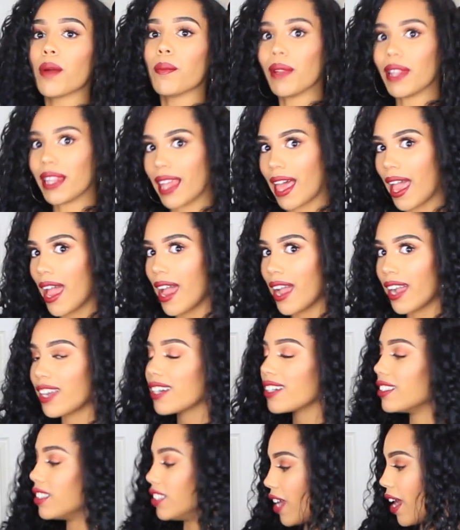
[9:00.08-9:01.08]
a
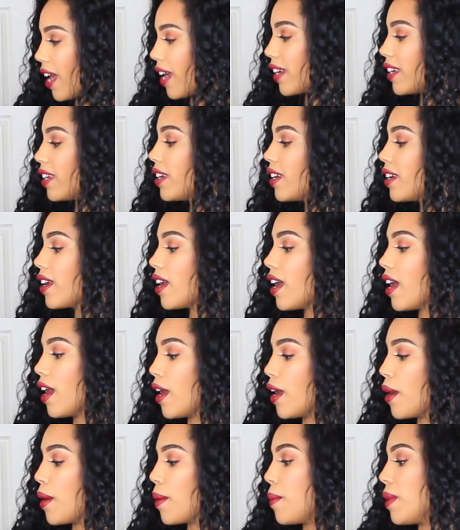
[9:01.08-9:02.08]
black jacket.
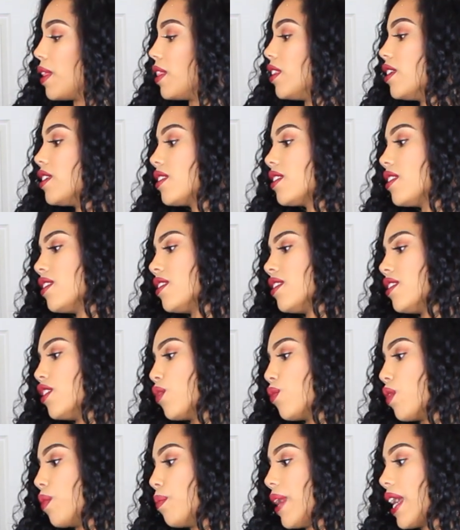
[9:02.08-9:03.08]
This is the
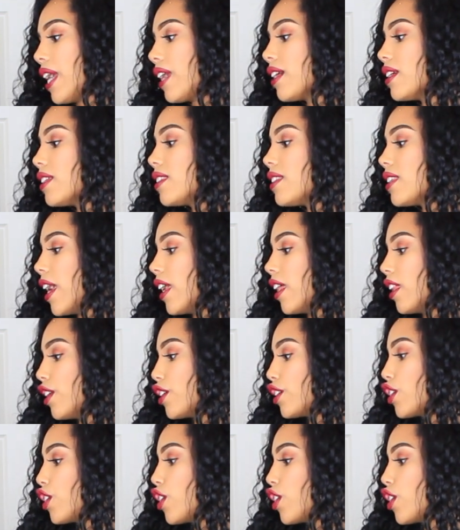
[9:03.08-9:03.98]
Rebecca Taylor